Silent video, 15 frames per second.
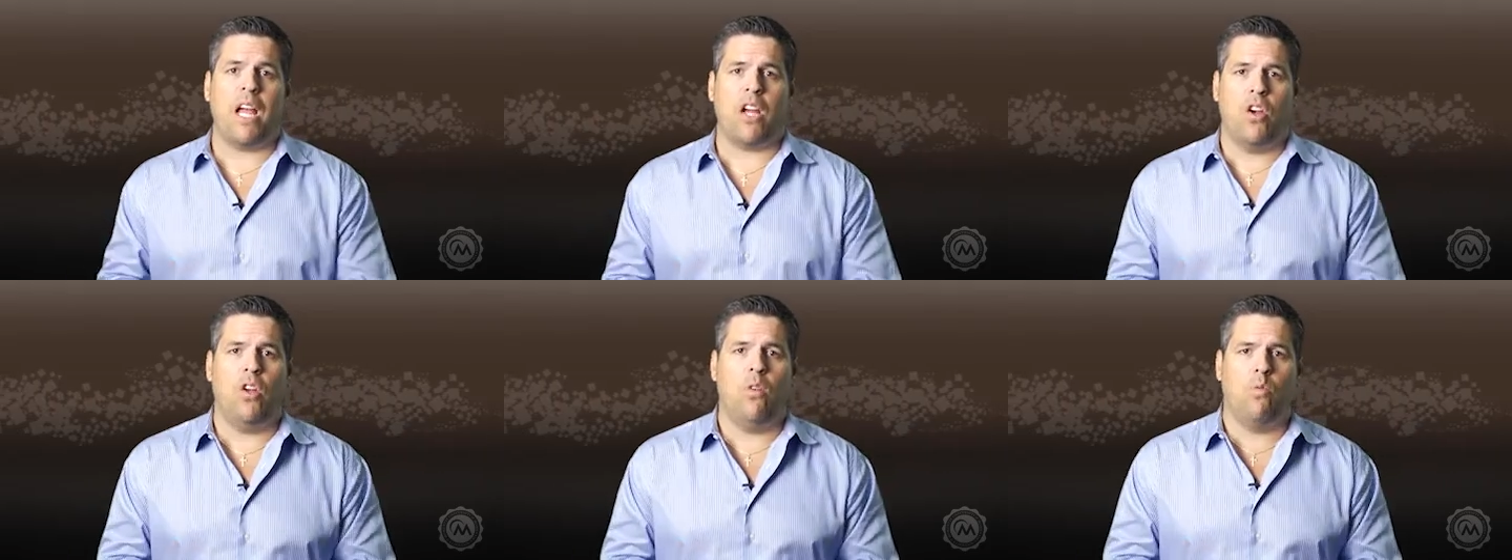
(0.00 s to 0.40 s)

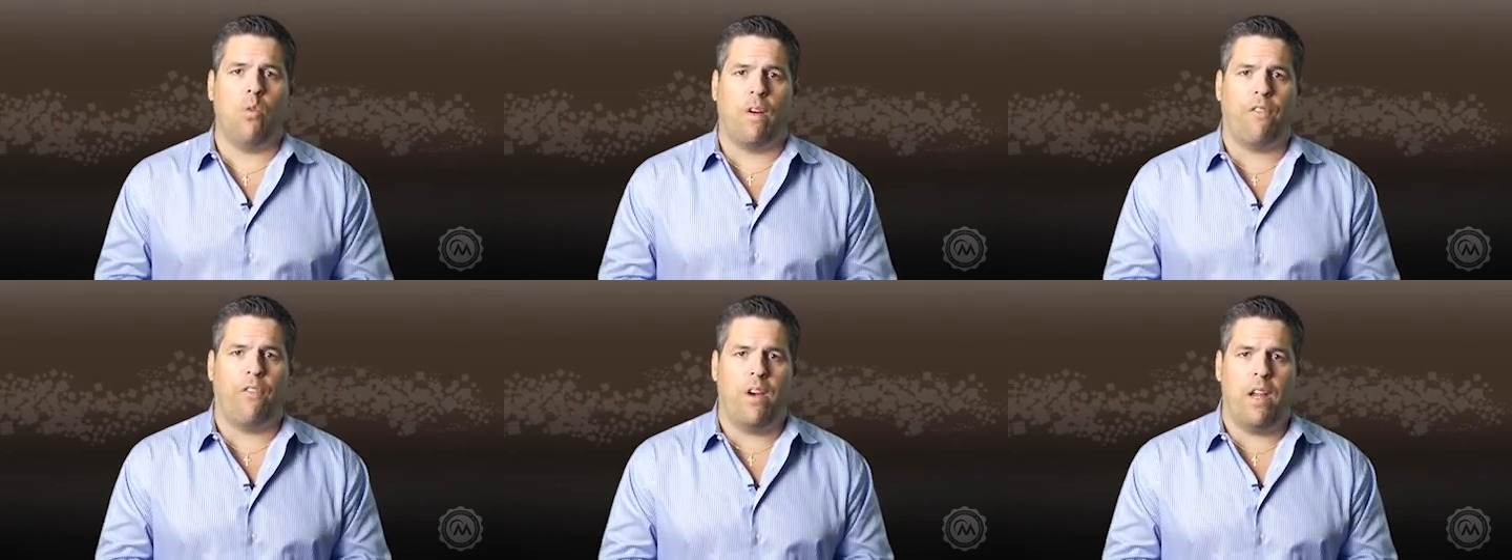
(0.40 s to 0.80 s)
that could
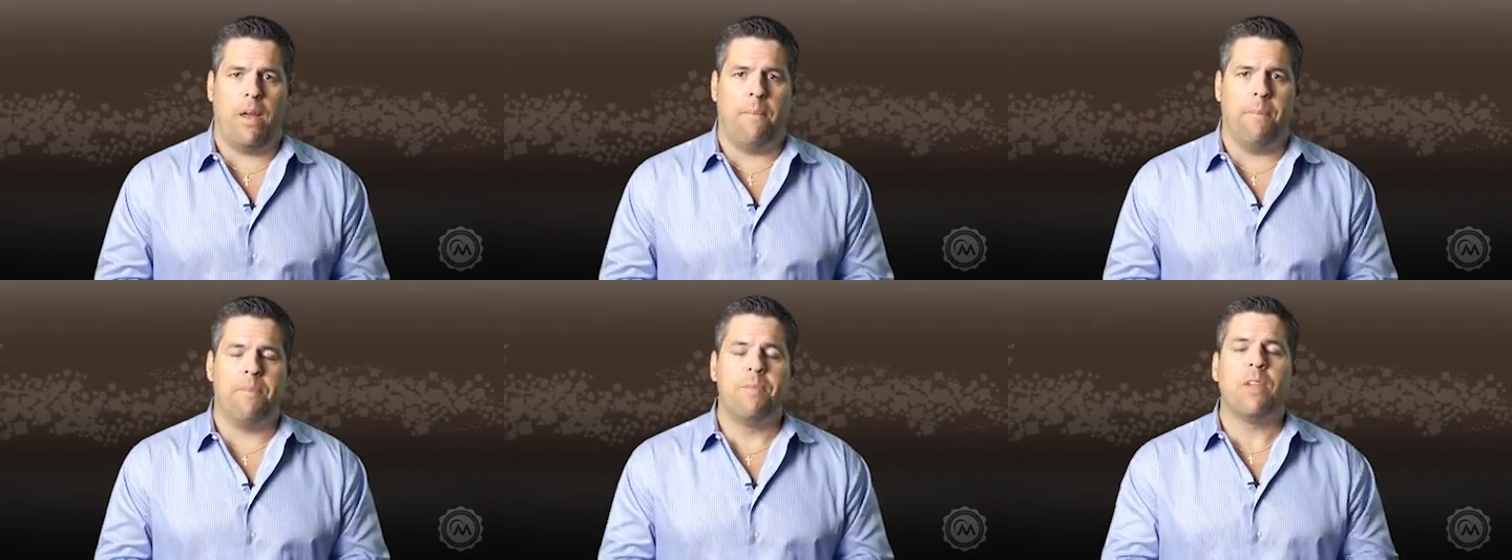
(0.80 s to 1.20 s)
work for
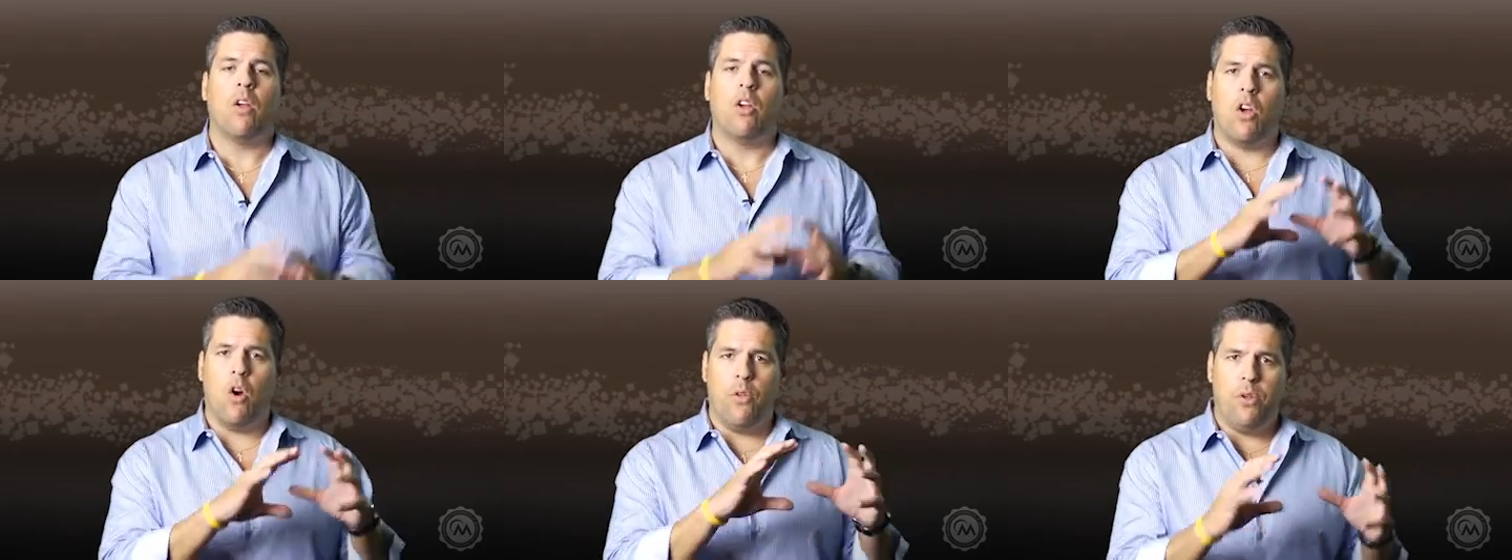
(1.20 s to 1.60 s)
him.
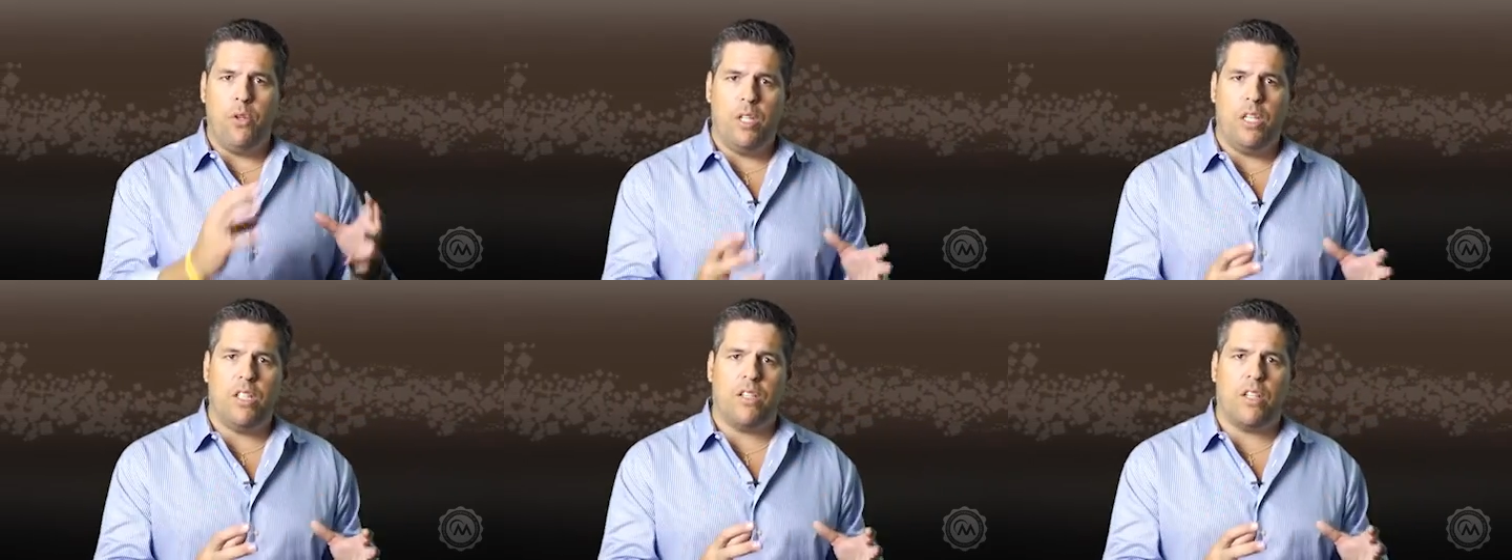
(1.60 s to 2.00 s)
Go through
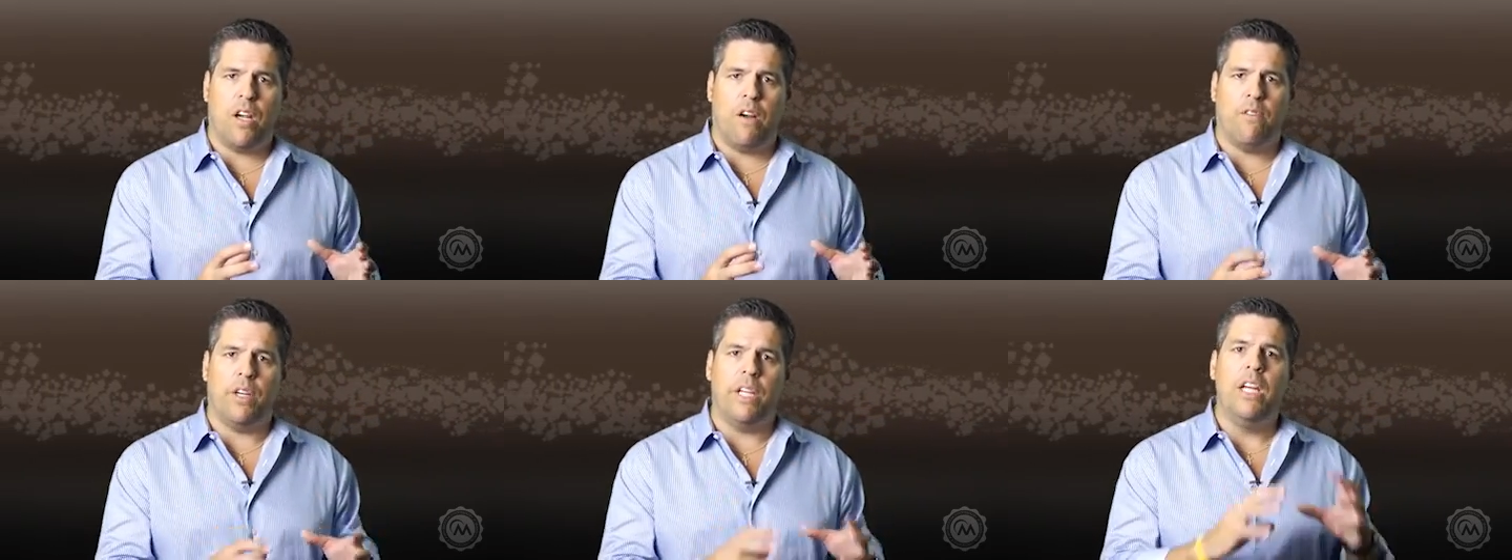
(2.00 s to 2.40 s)
the
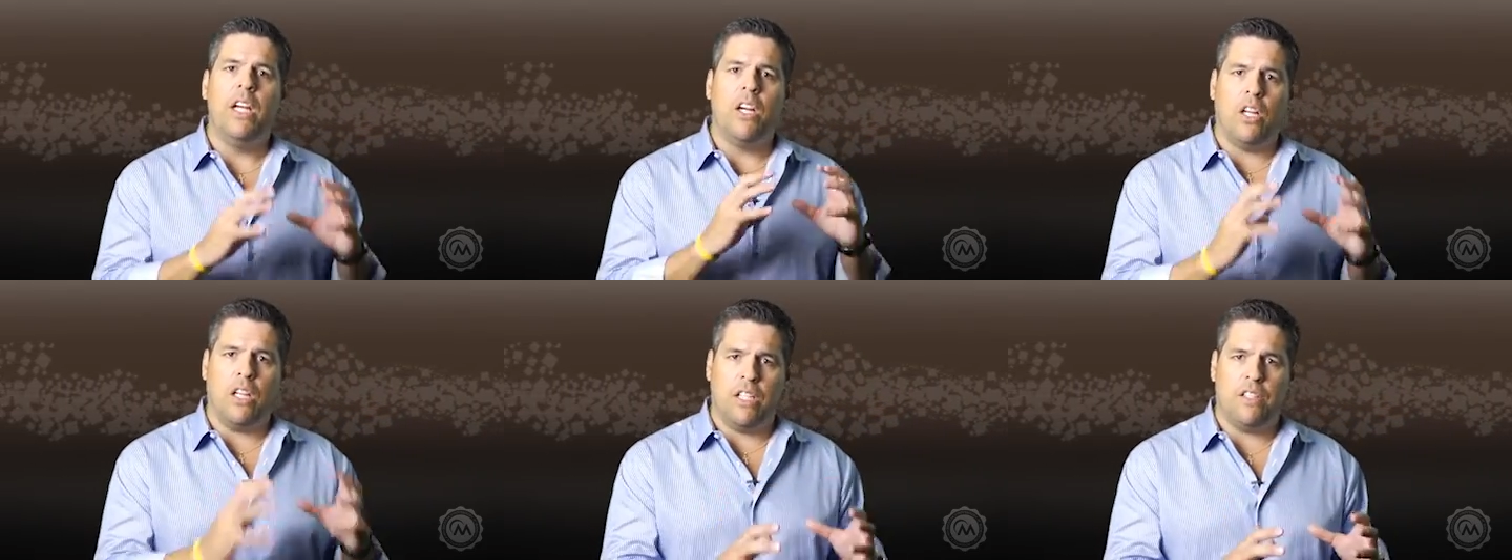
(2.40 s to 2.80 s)
discovery,
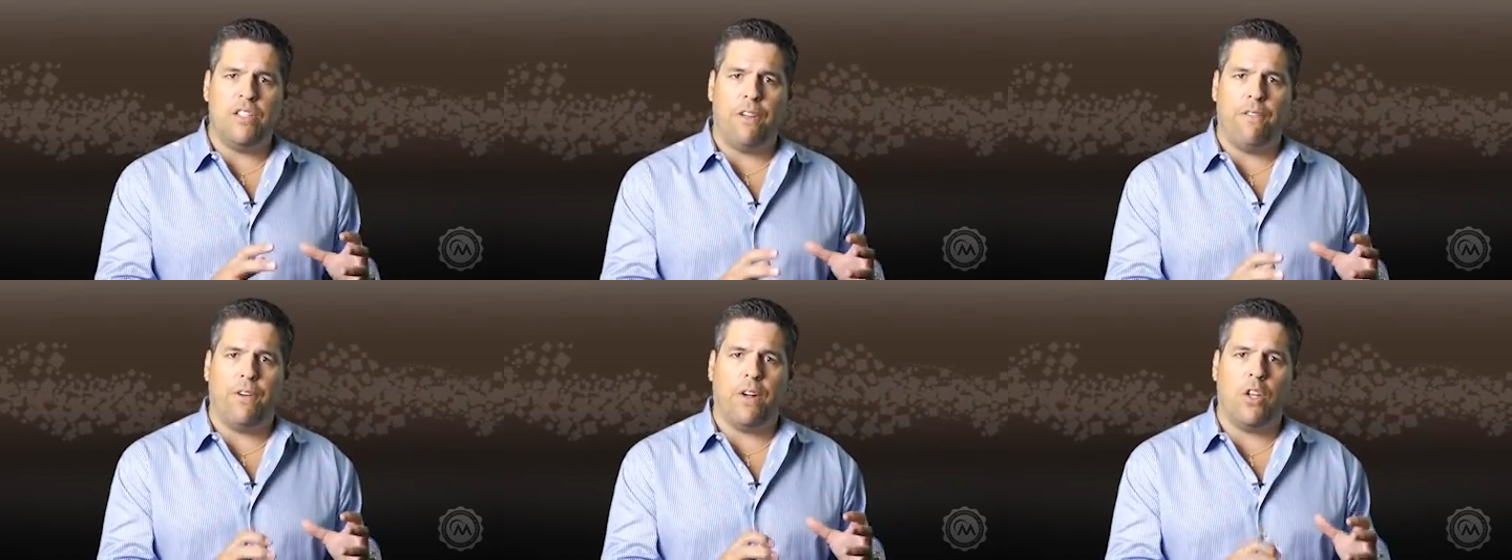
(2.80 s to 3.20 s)
you're
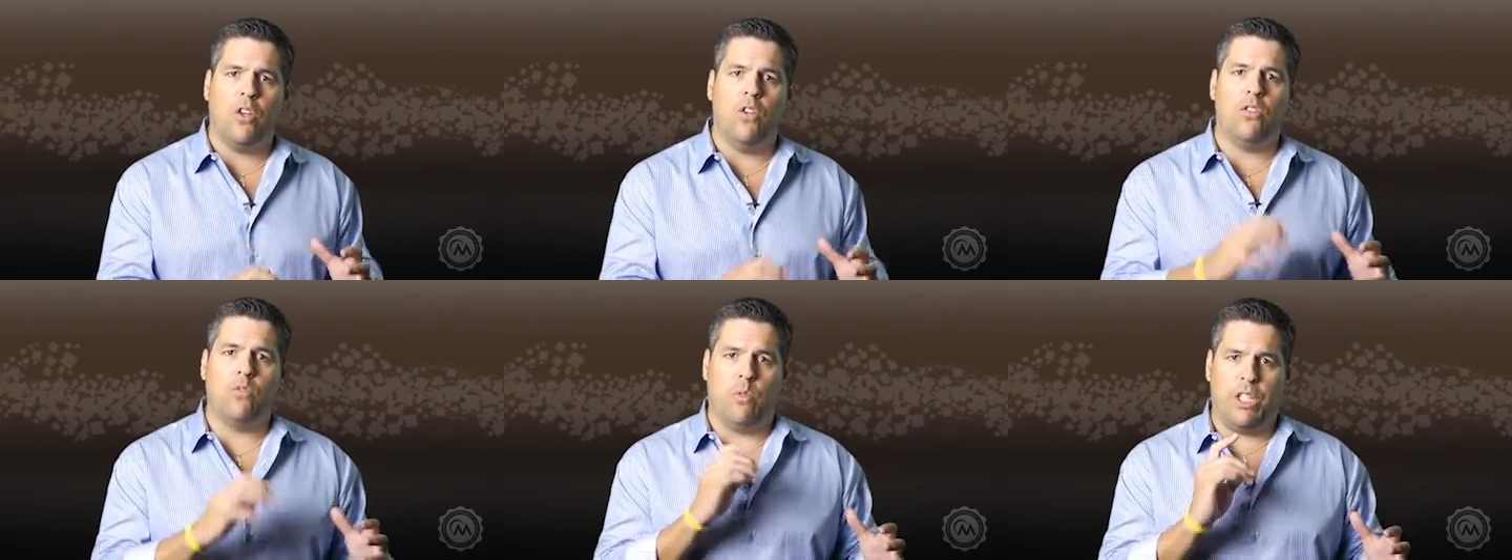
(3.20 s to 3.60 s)
listening for clues.